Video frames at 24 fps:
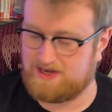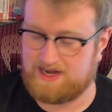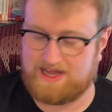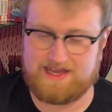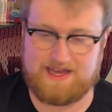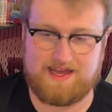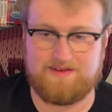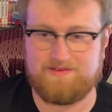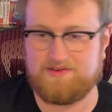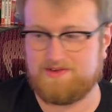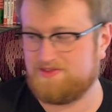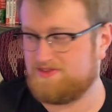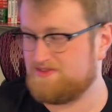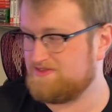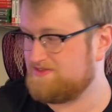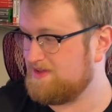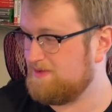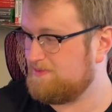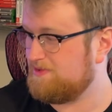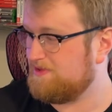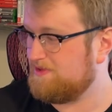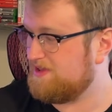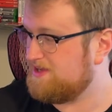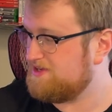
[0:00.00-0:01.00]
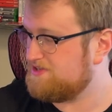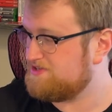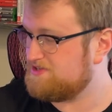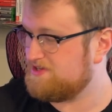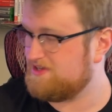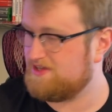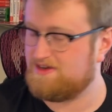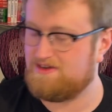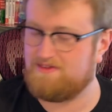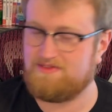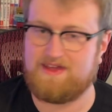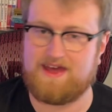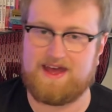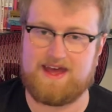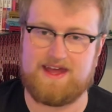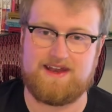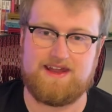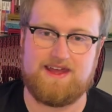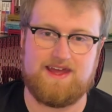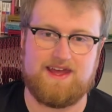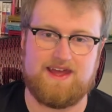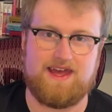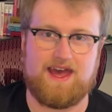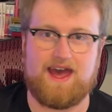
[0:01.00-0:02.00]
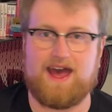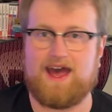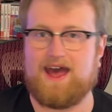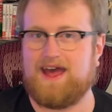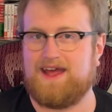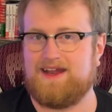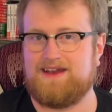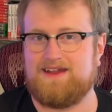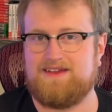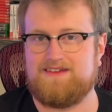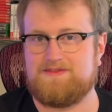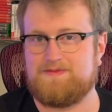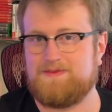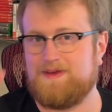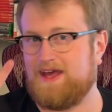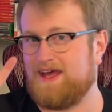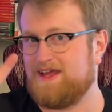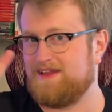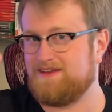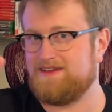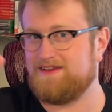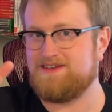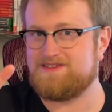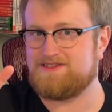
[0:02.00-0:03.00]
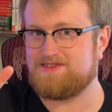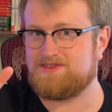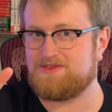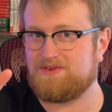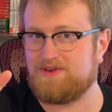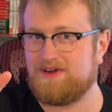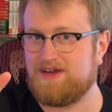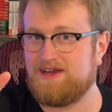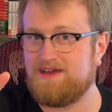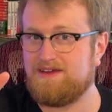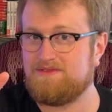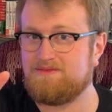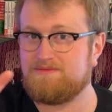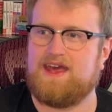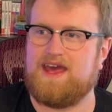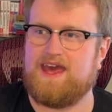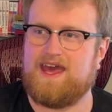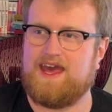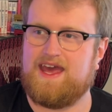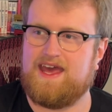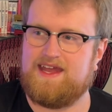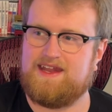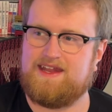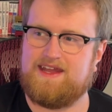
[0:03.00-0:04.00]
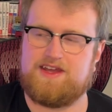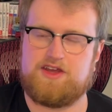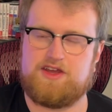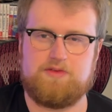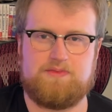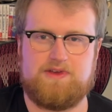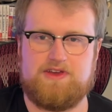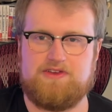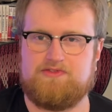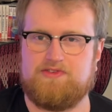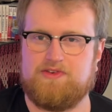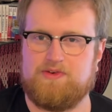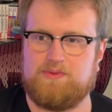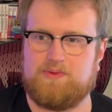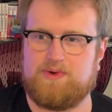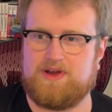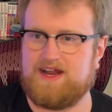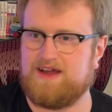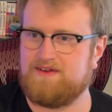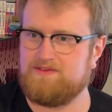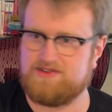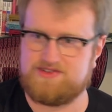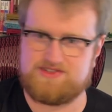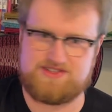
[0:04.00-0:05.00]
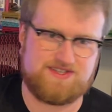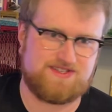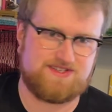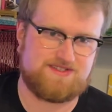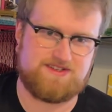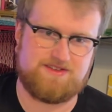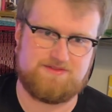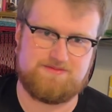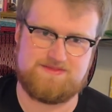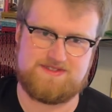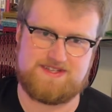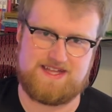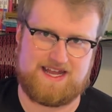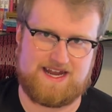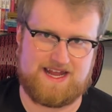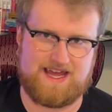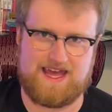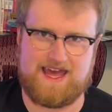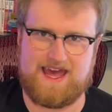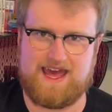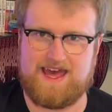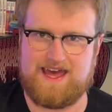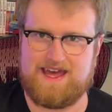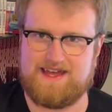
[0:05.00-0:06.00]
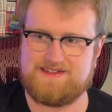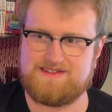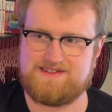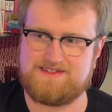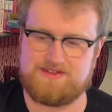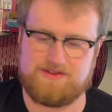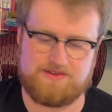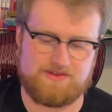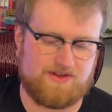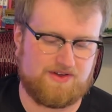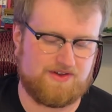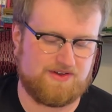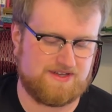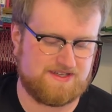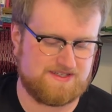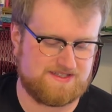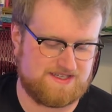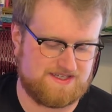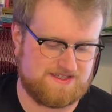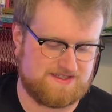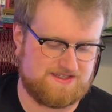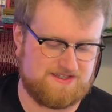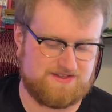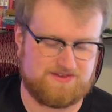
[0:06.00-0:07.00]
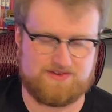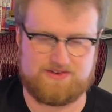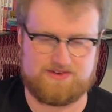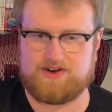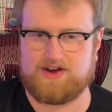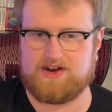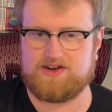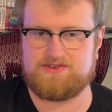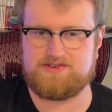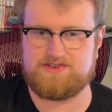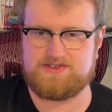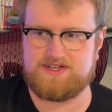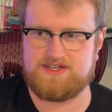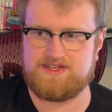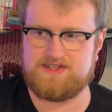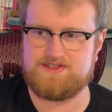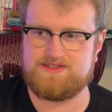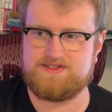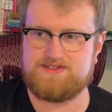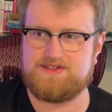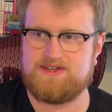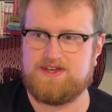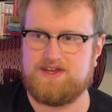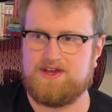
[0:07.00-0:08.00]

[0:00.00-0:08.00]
I gave her the stipulation that it needs to be at least 3, and it could be for whatever systems that I had, so long as it's either cartridges